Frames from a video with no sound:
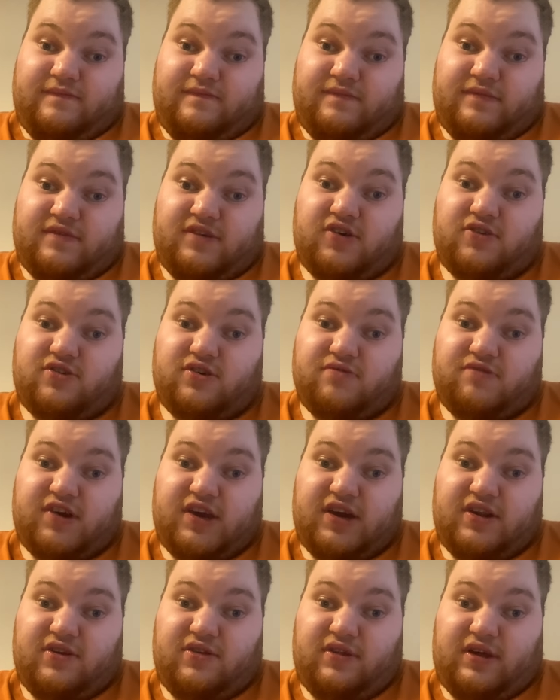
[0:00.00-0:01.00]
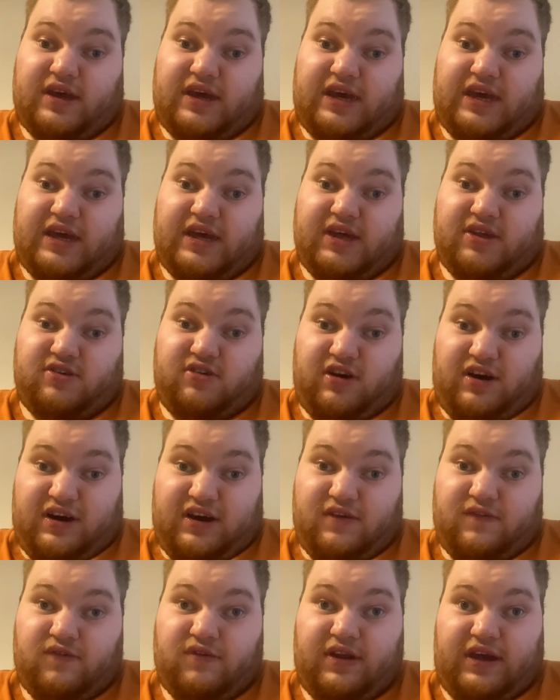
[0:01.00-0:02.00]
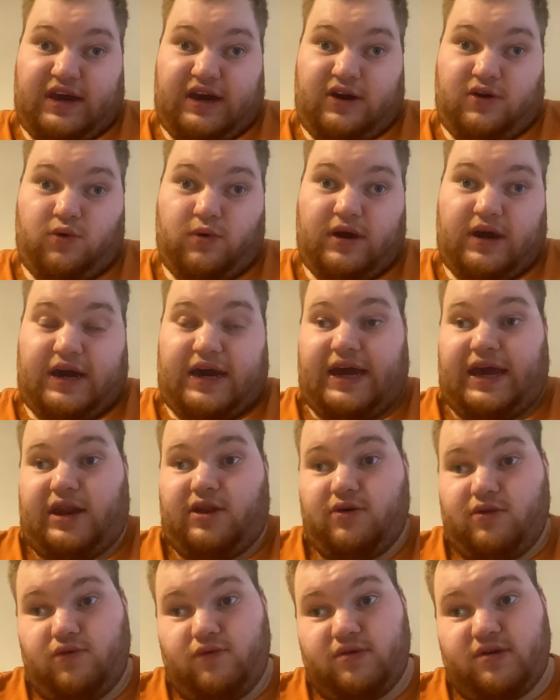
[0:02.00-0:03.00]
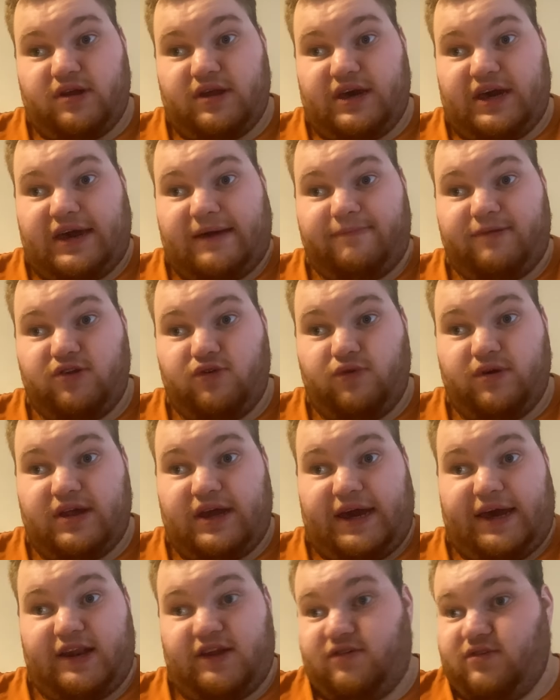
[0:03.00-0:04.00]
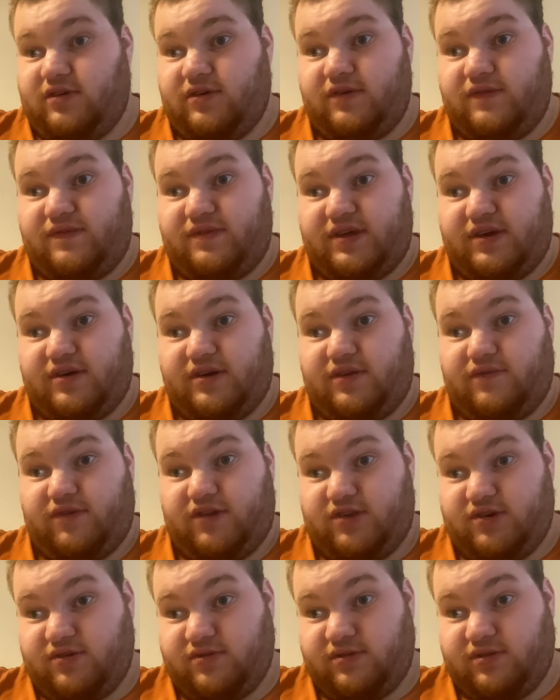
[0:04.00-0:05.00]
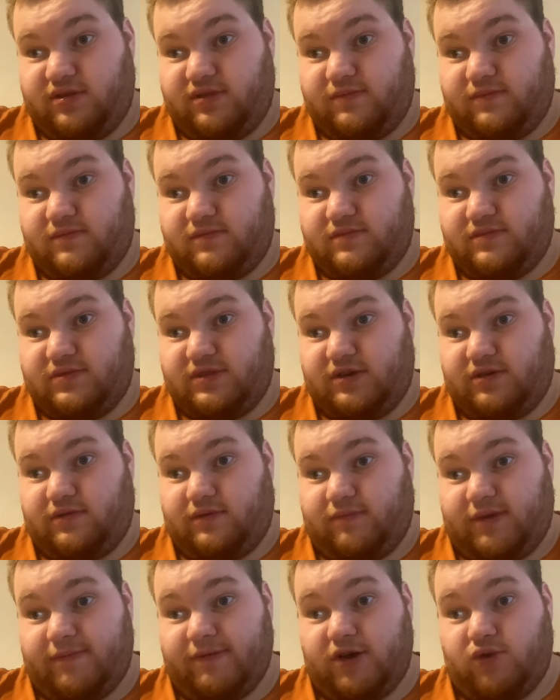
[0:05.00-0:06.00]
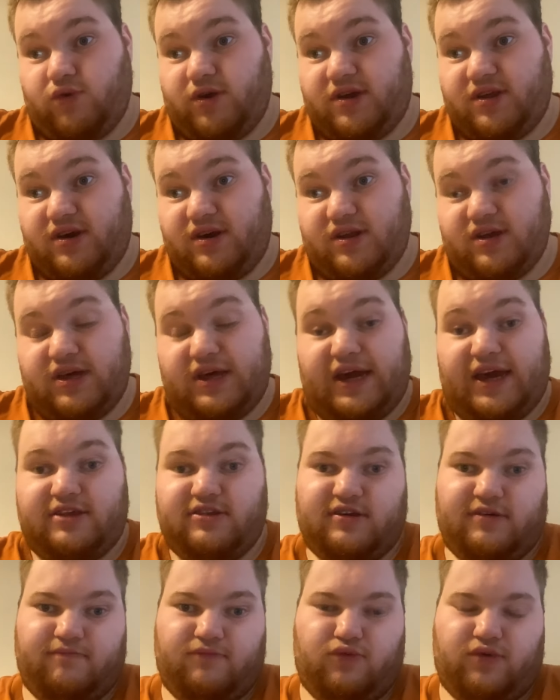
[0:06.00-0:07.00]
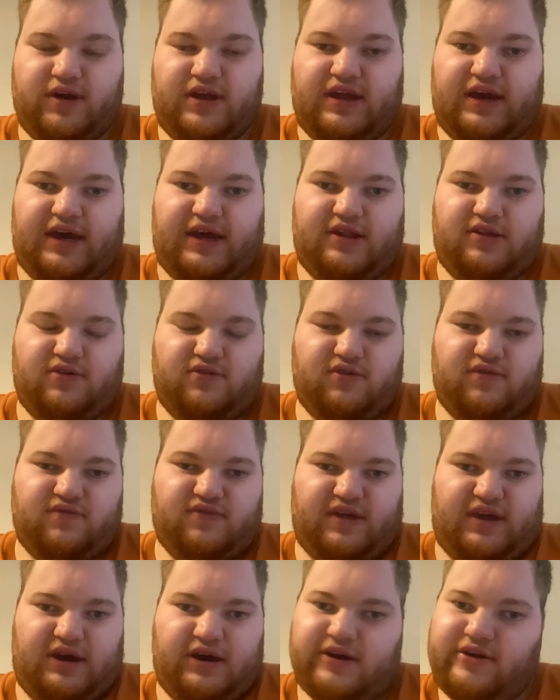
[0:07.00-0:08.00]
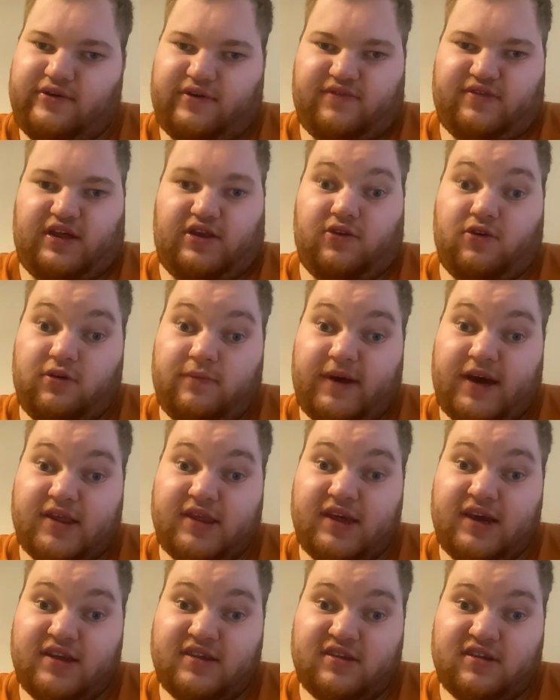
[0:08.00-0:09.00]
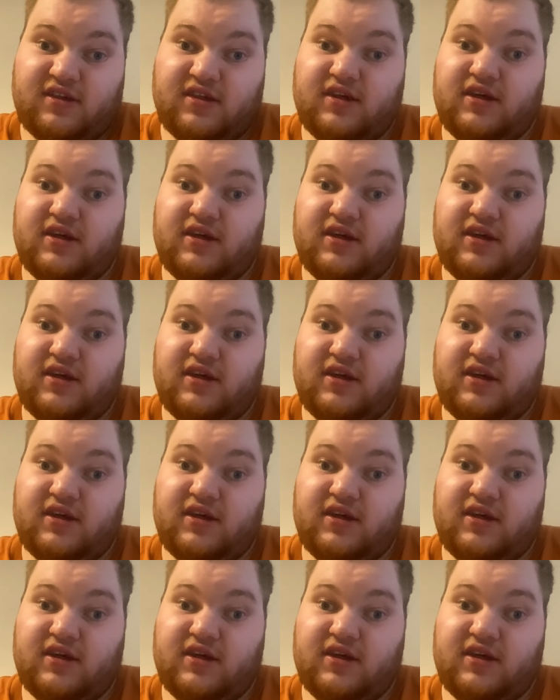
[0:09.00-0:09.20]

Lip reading: YouTube channel is gone for now. I don't know what's gonna happen to it. I don't know if they're gonna return. Maybe they're working on it at some point. I don't know if they are or if they know about this.